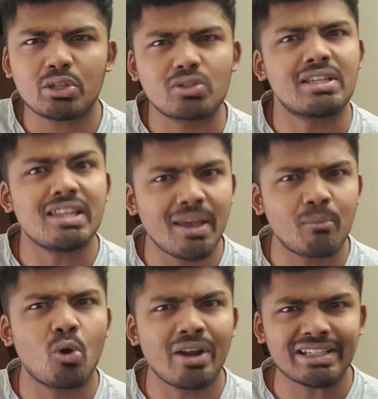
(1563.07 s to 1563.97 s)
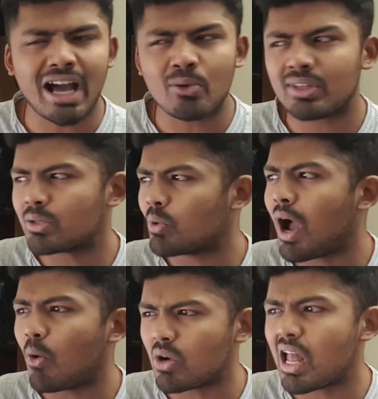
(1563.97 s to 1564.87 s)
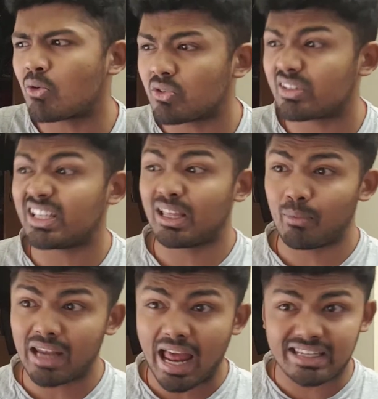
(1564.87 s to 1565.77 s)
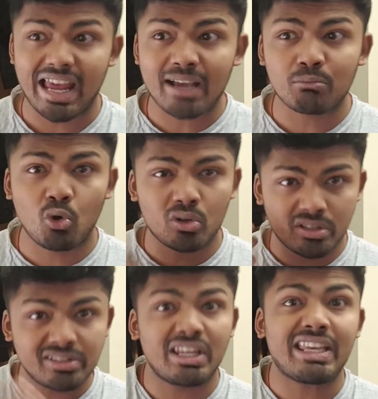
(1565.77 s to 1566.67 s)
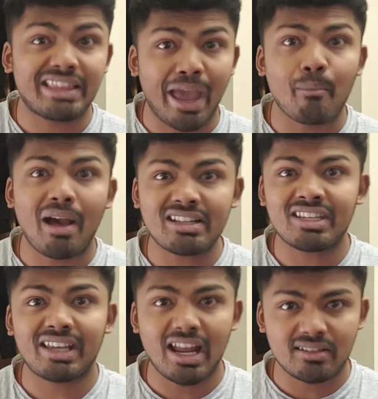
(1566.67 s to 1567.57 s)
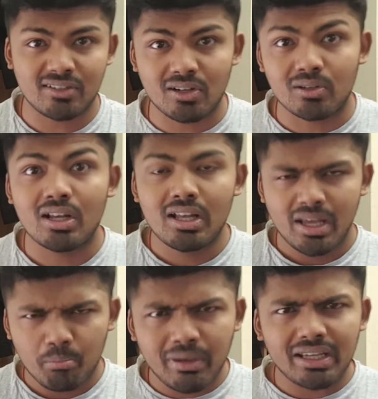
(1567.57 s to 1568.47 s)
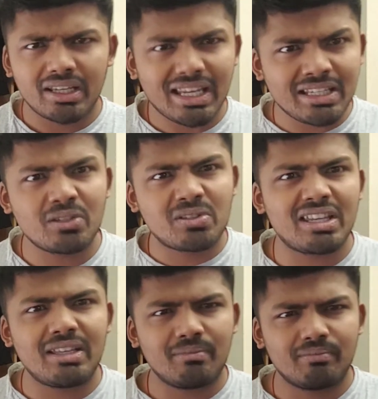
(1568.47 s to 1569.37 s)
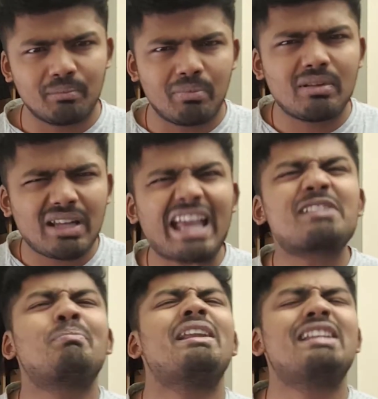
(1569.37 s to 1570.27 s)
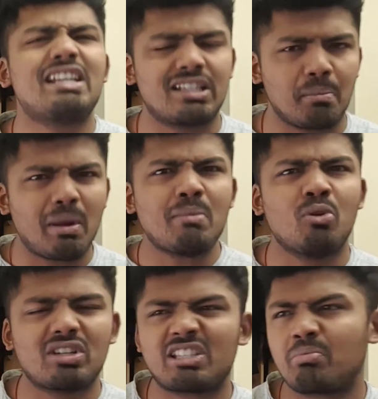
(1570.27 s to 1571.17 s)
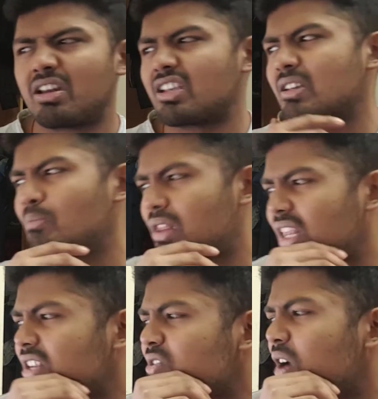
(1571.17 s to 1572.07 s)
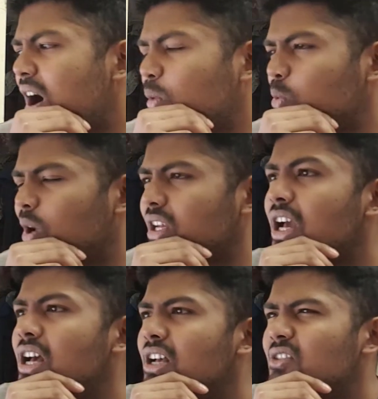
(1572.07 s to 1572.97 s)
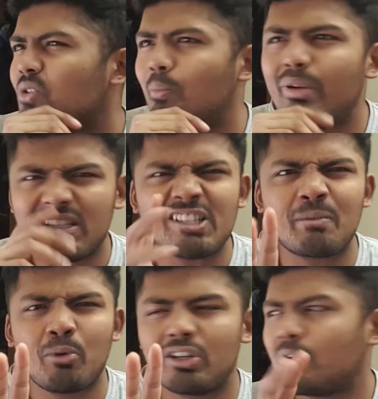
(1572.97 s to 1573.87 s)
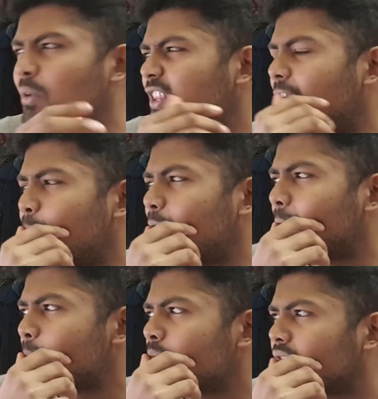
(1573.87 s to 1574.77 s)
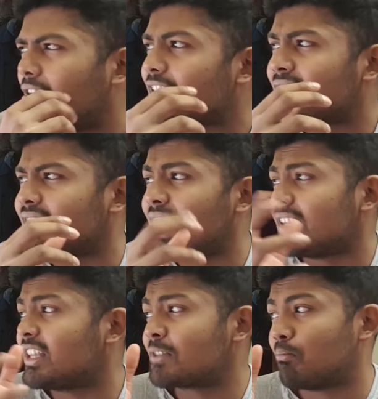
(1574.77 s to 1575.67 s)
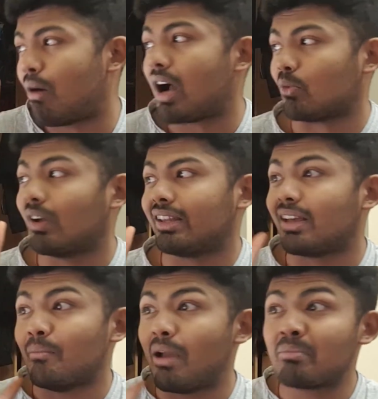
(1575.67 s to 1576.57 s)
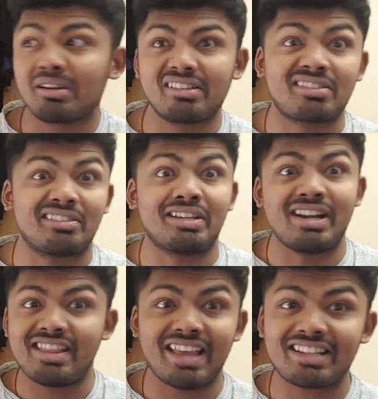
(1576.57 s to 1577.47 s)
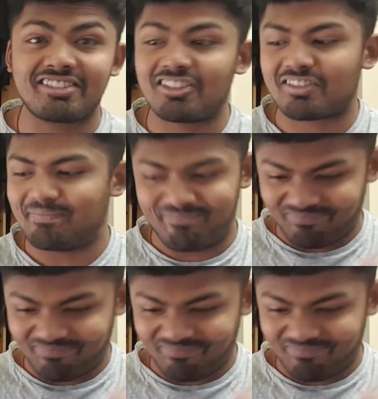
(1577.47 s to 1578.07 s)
to see them going down this way. I would love to see them in attack mode, seeing their magic and, you know, getting to see explanation, bit more explanation, but that's not how it went. So a bit disappointed with that. But other than that, this part where their memory is returning, that's just